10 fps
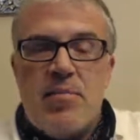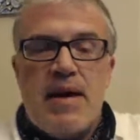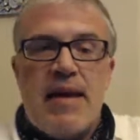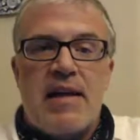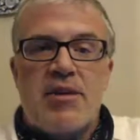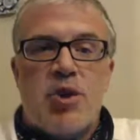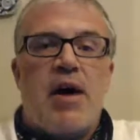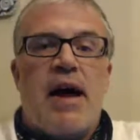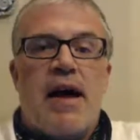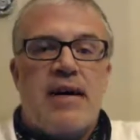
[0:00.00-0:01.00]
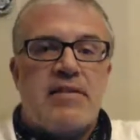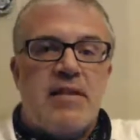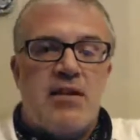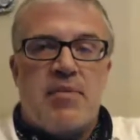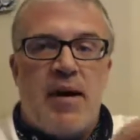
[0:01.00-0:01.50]
the end of July. That's
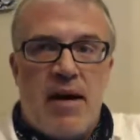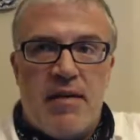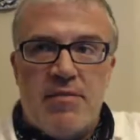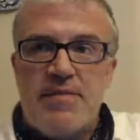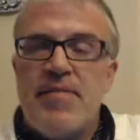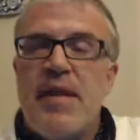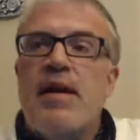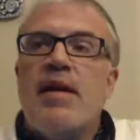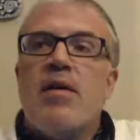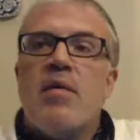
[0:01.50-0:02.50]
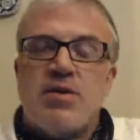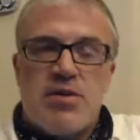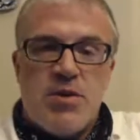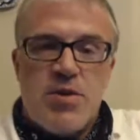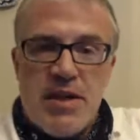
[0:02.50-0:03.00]
Tisha B'Av, which is
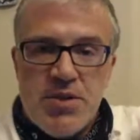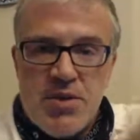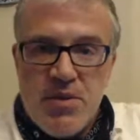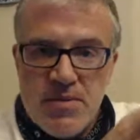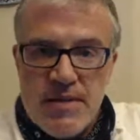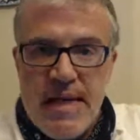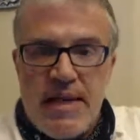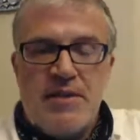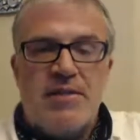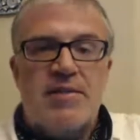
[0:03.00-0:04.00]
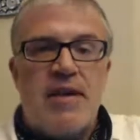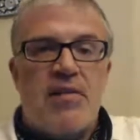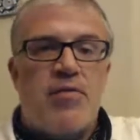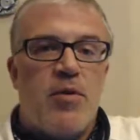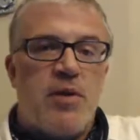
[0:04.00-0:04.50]
the traditional date
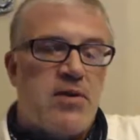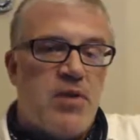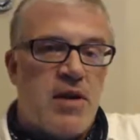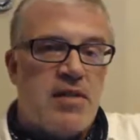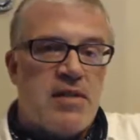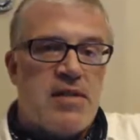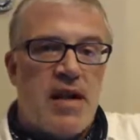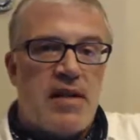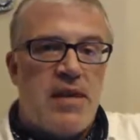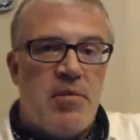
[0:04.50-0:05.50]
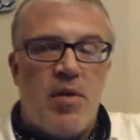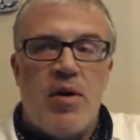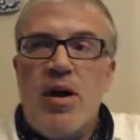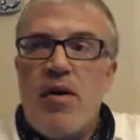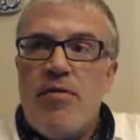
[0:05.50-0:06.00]
set for the destruction of the Second Temple.
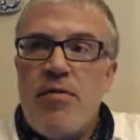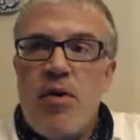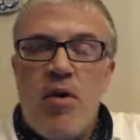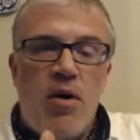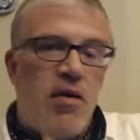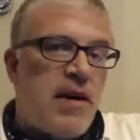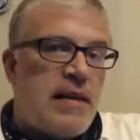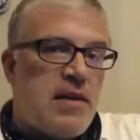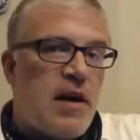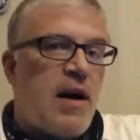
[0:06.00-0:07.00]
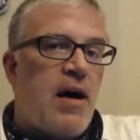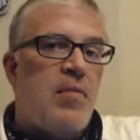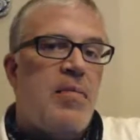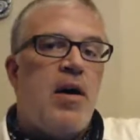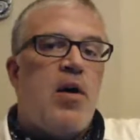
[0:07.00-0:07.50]
For all that
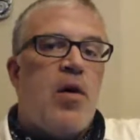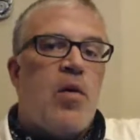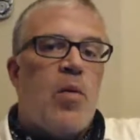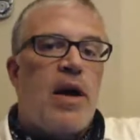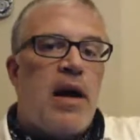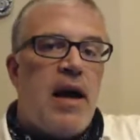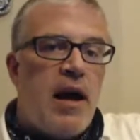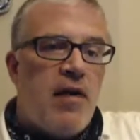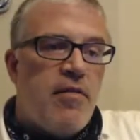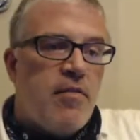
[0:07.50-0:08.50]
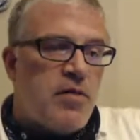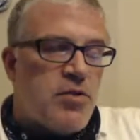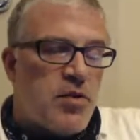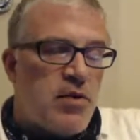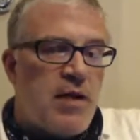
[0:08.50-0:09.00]
time, we have
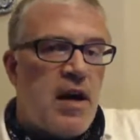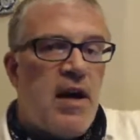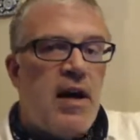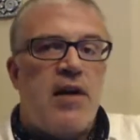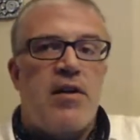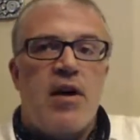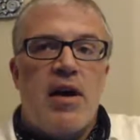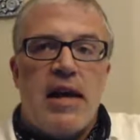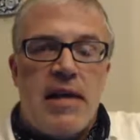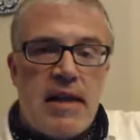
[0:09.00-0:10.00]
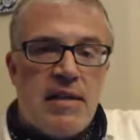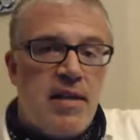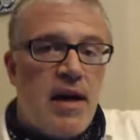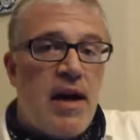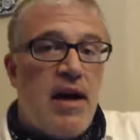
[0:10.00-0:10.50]
served God, connected
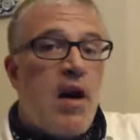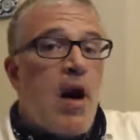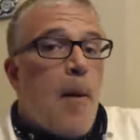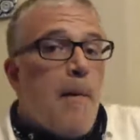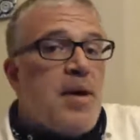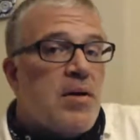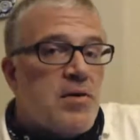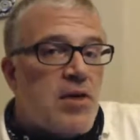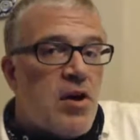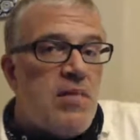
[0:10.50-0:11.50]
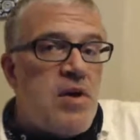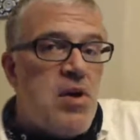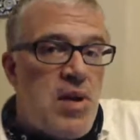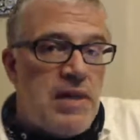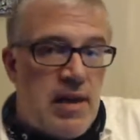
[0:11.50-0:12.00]
to God, built
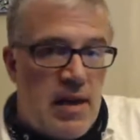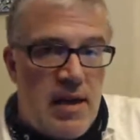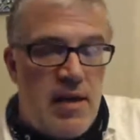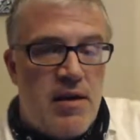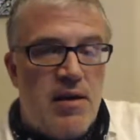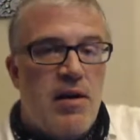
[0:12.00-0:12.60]
community